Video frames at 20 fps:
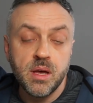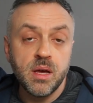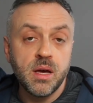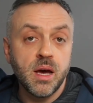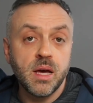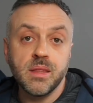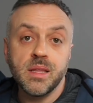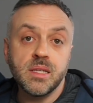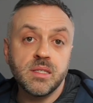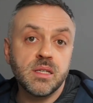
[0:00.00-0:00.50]

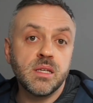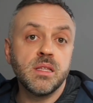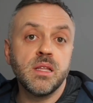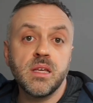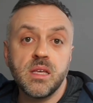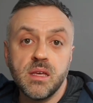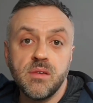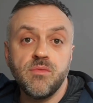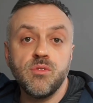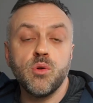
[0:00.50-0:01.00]
And that's going to
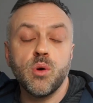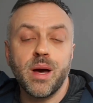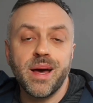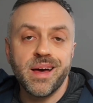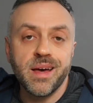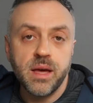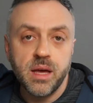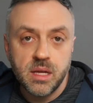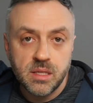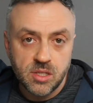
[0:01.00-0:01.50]
give you a
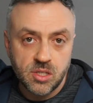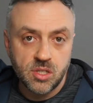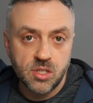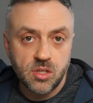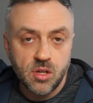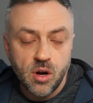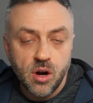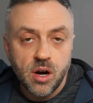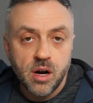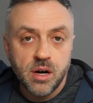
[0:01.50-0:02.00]
head
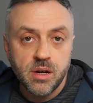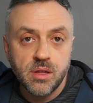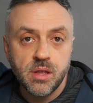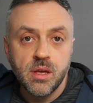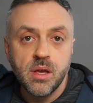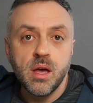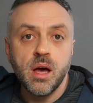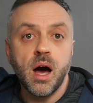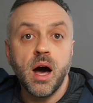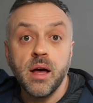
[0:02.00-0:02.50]
start
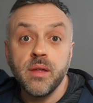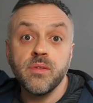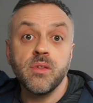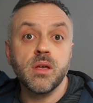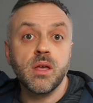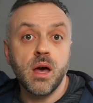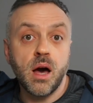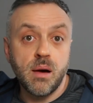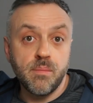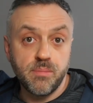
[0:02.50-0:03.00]
on the
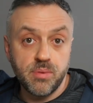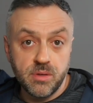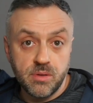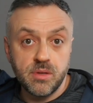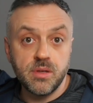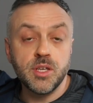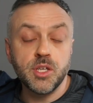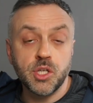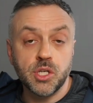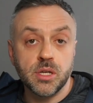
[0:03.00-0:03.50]

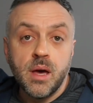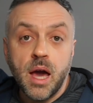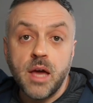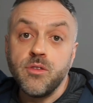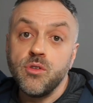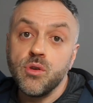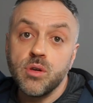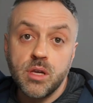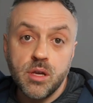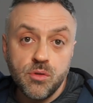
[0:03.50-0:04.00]
competition.
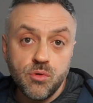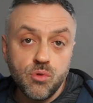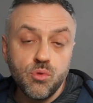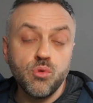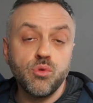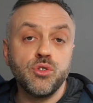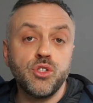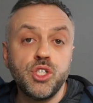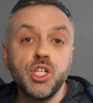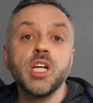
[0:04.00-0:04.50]
And you can
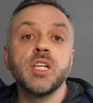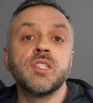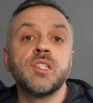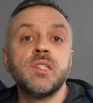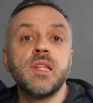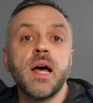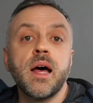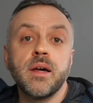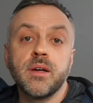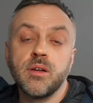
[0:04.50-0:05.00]
do
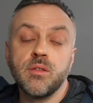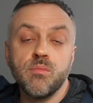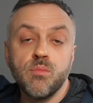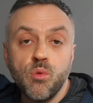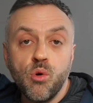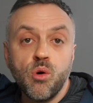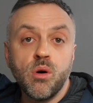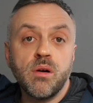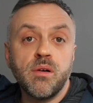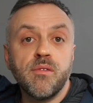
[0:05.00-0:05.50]
just that and
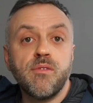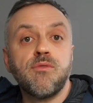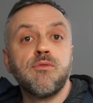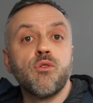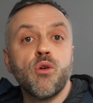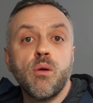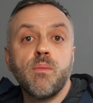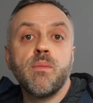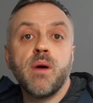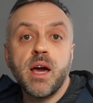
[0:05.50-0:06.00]
more
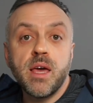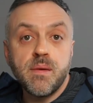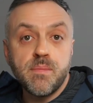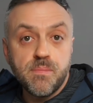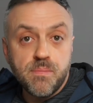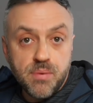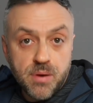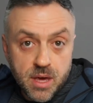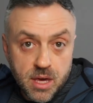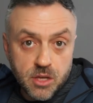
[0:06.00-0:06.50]
from my
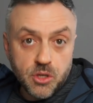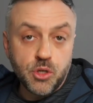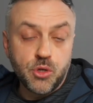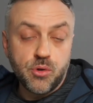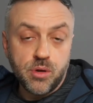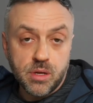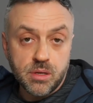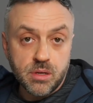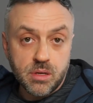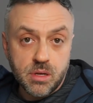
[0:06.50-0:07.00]

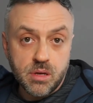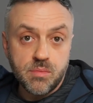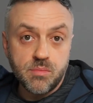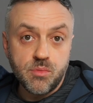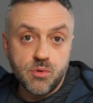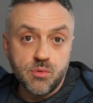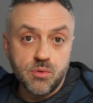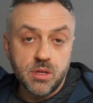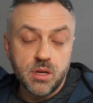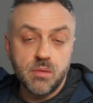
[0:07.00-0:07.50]
Patreon
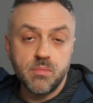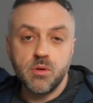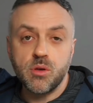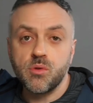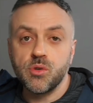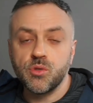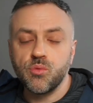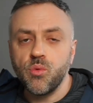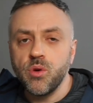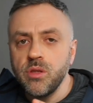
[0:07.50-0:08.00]
community,
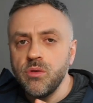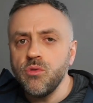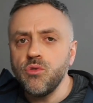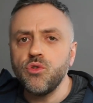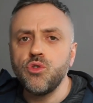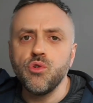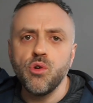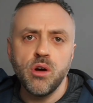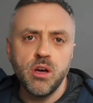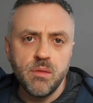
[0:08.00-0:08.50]
because when you
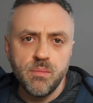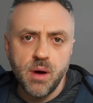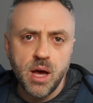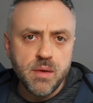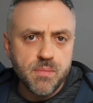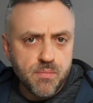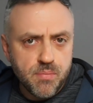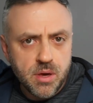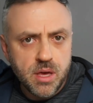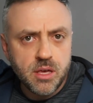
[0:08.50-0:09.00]
join
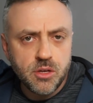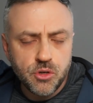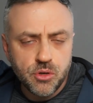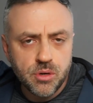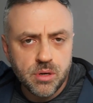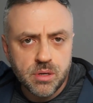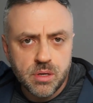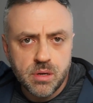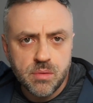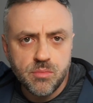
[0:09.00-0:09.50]
my
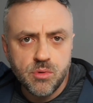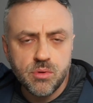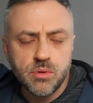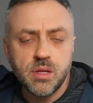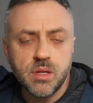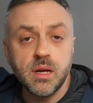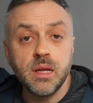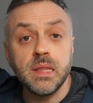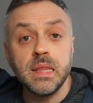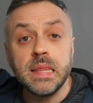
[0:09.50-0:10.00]
Patreon
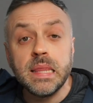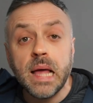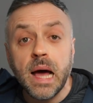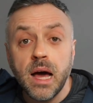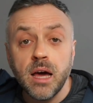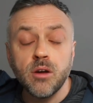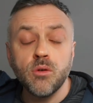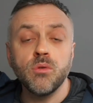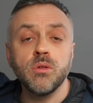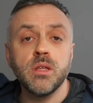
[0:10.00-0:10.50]
community,
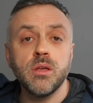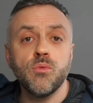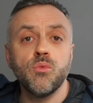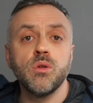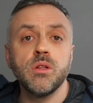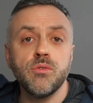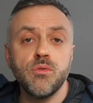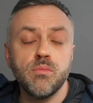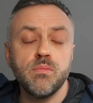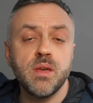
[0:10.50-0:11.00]
not only
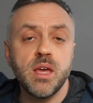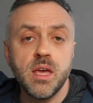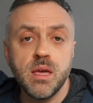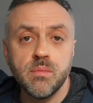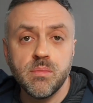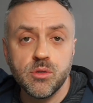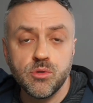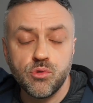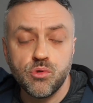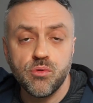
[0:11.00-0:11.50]
will you be
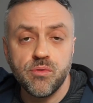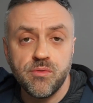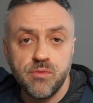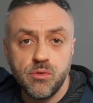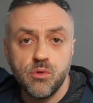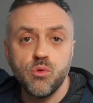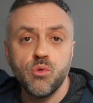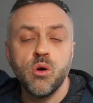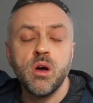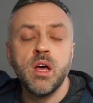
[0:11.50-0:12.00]
able to view